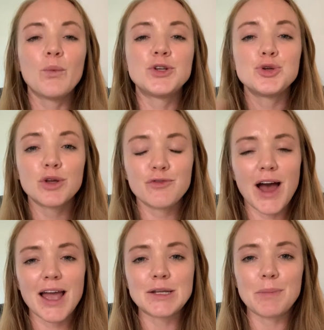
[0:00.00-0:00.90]
which you can
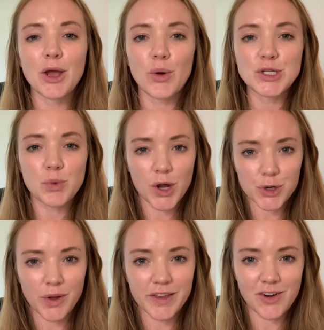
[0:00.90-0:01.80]
find by going to
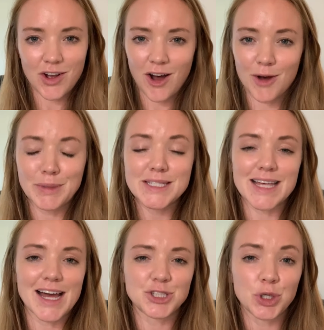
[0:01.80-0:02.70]
wanderwealthy.com
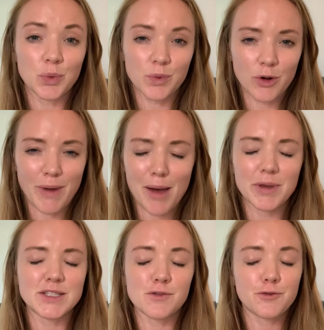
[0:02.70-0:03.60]
slash roadmap.
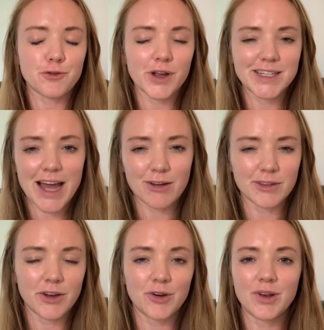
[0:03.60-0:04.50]
It's a free
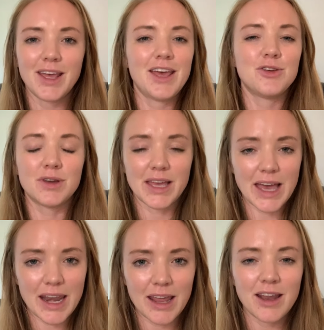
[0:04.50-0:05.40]
download. You can
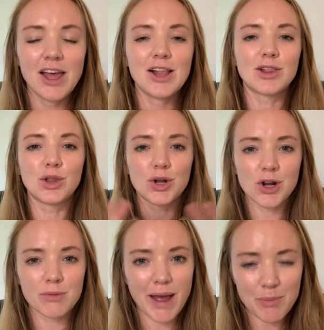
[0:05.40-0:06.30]
get it,
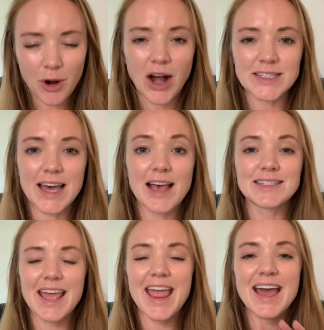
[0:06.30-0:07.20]
learn my
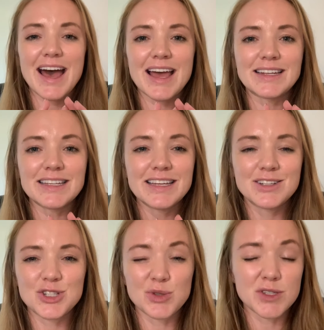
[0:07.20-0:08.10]
process, and
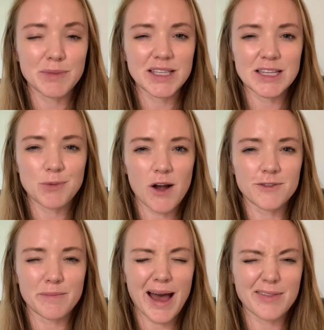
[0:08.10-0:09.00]
do some easy
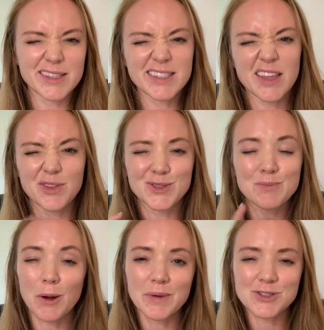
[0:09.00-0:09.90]
profit math and set those
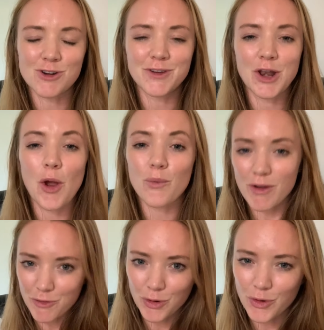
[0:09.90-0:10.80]
purpose-driven
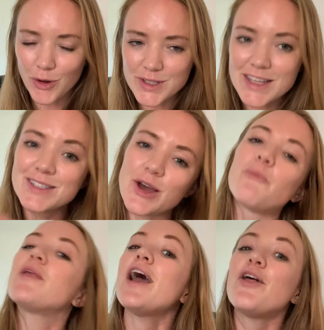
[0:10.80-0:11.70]
revenue goals. So
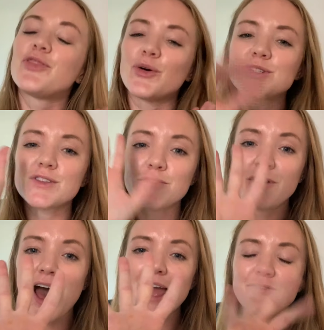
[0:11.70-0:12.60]
those are the
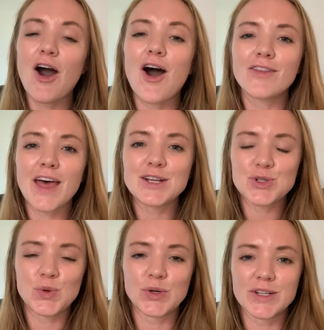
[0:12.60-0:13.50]
five online
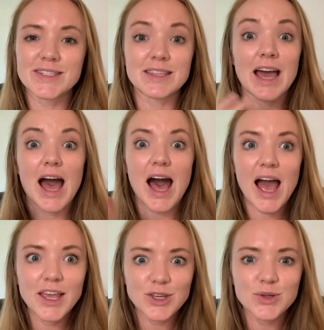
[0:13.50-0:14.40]
tools that
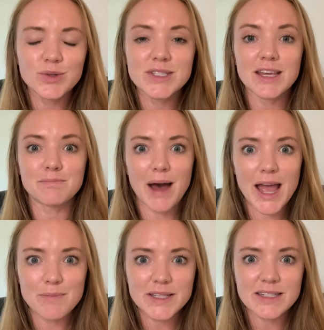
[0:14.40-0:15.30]
I use in
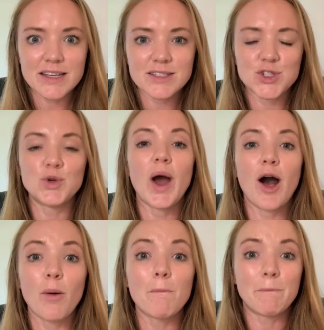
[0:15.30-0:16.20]
my business to
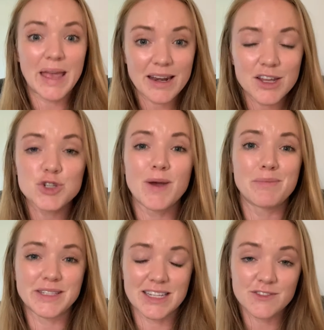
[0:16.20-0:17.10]
help manage my
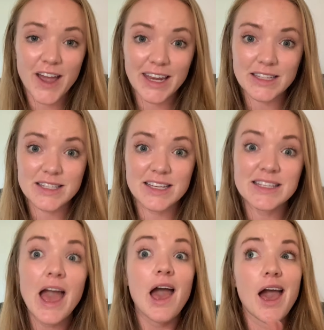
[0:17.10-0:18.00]
business
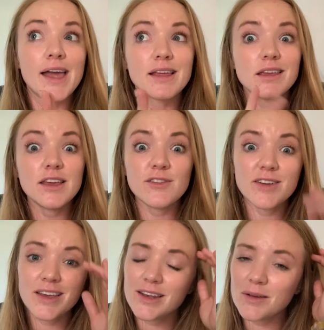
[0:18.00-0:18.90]
finances. And it
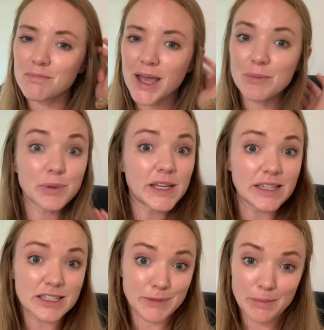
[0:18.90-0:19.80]
even might bleed
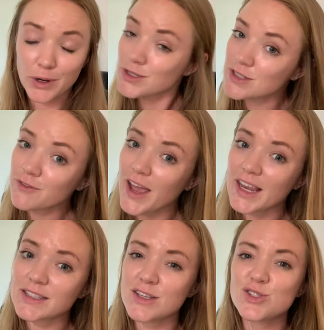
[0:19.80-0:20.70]
into my personal
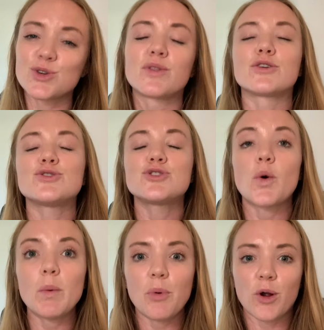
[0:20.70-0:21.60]
finances. So they're
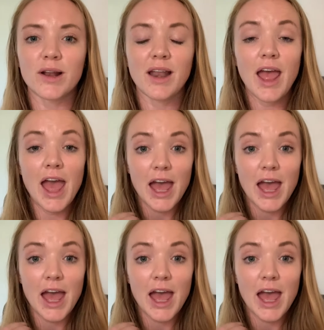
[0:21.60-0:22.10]
so important